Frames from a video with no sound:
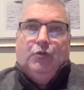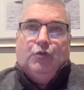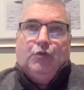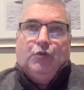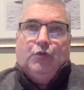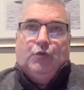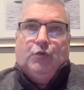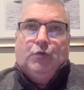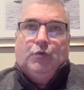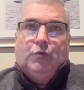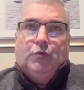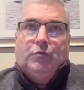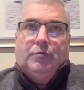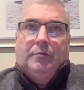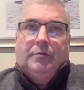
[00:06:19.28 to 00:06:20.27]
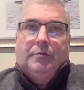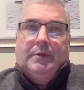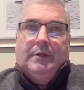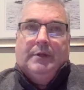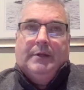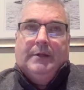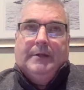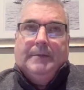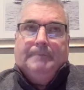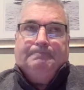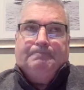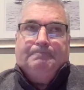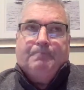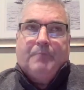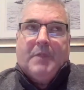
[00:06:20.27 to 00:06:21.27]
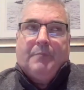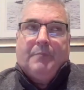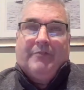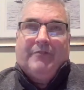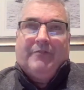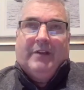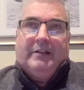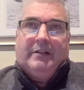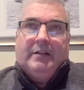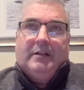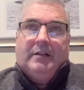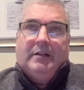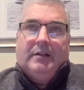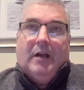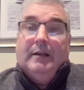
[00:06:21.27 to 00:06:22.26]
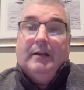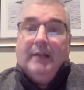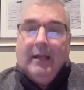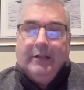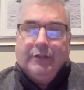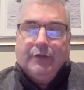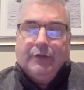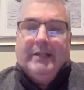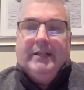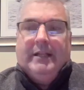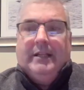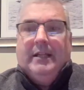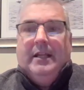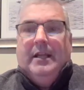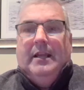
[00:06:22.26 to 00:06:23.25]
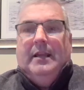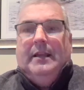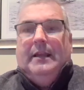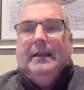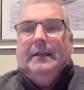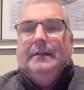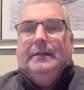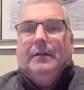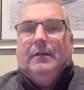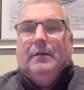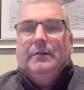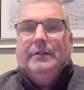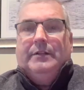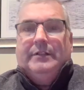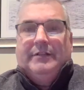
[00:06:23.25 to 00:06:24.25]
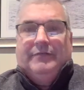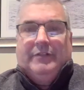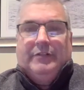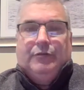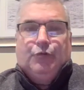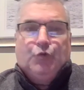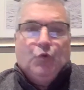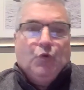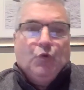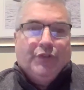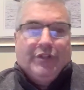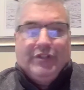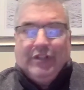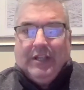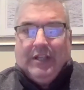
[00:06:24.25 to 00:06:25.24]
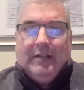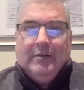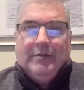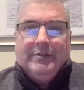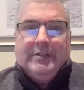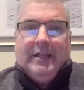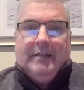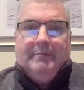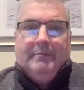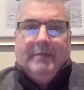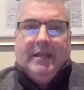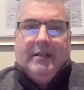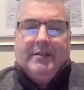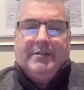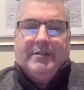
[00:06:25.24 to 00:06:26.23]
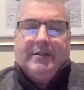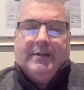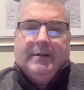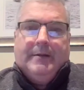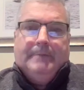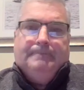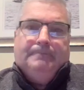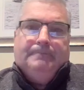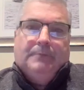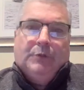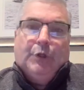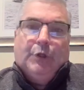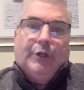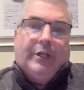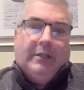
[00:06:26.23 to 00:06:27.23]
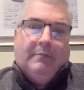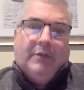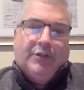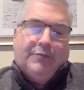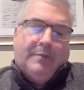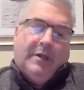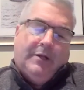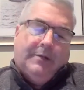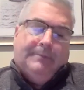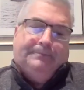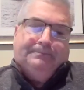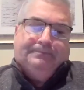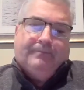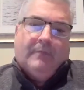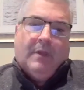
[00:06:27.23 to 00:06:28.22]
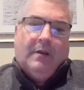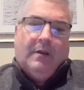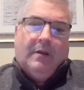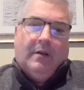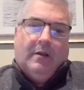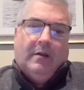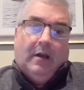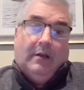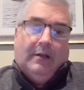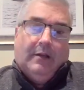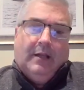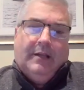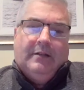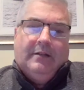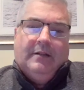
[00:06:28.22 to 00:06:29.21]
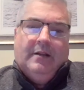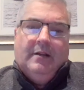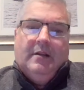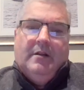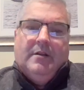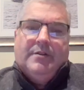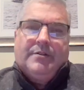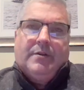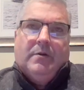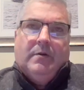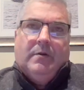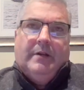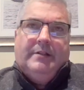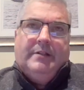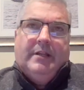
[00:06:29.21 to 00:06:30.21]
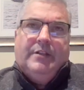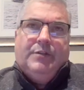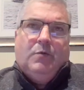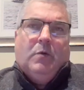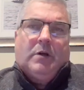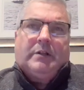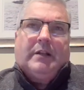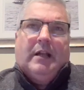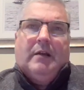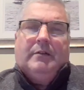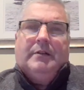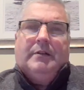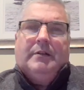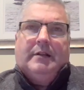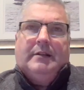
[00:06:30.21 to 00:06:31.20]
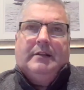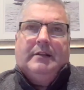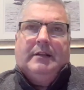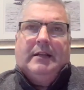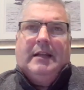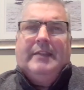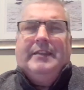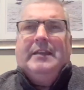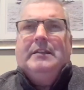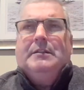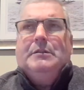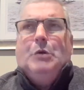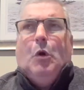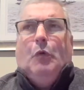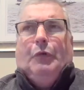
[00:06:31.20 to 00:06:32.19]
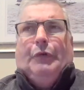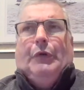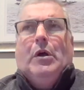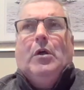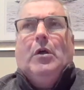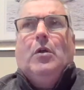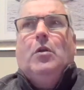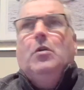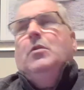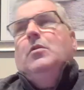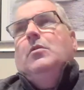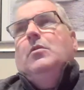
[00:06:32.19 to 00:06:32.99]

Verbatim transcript: to um, perfect the online training and all the different tools and skills that makes uh, learning much better uh, online. So it's it's worked out, and and I think overall,